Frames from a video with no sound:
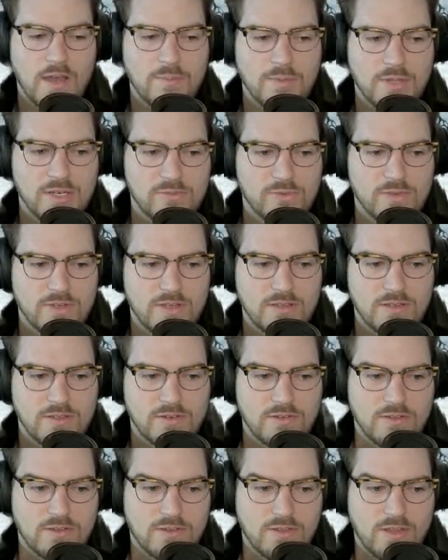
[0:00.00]
mean,
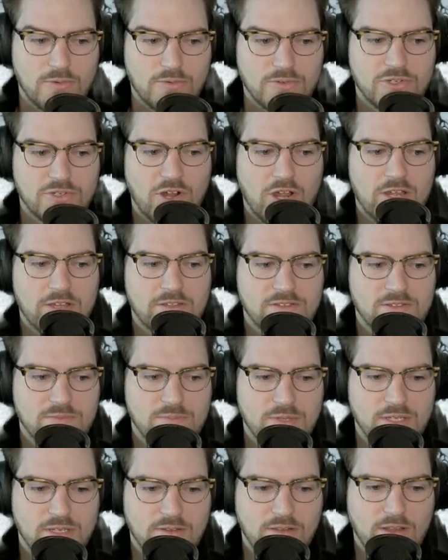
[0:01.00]
they were trying to
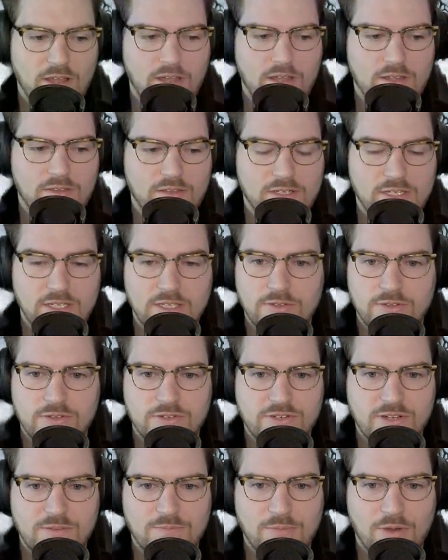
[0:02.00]
be like the
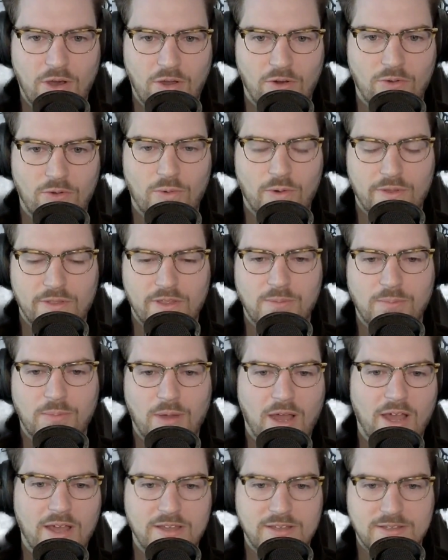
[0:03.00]
dealership model where they
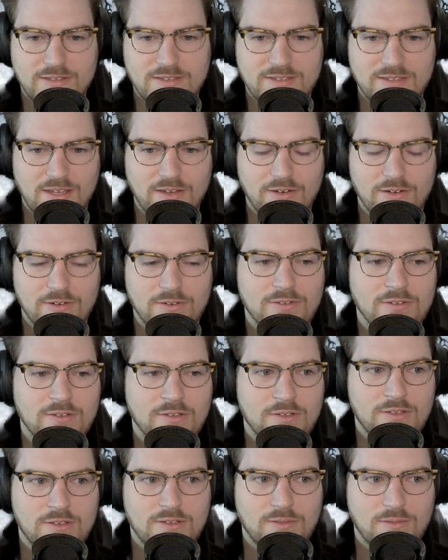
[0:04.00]
buy and sell
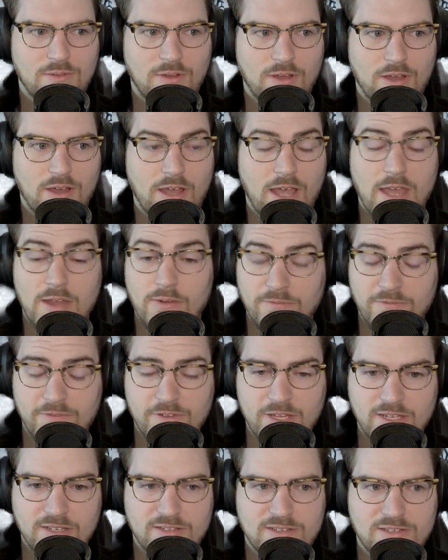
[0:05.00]
and
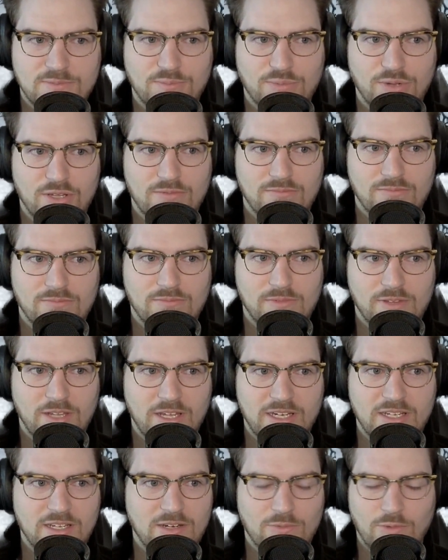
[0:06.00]
fix, but
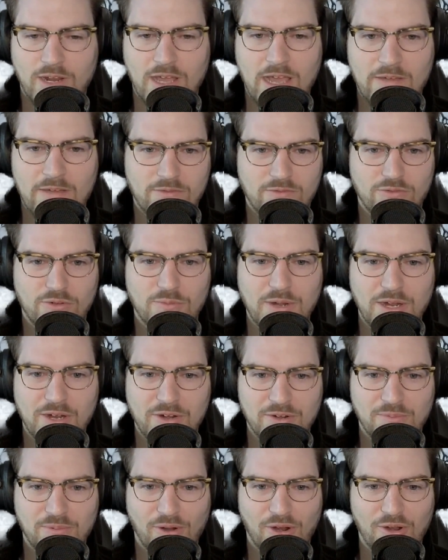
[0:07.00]
they didn't want to have a
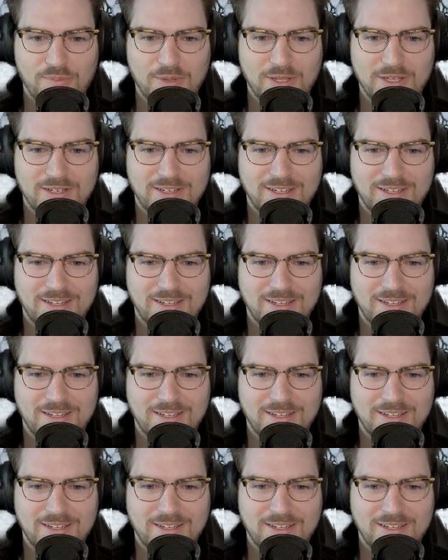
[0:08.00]
repair department.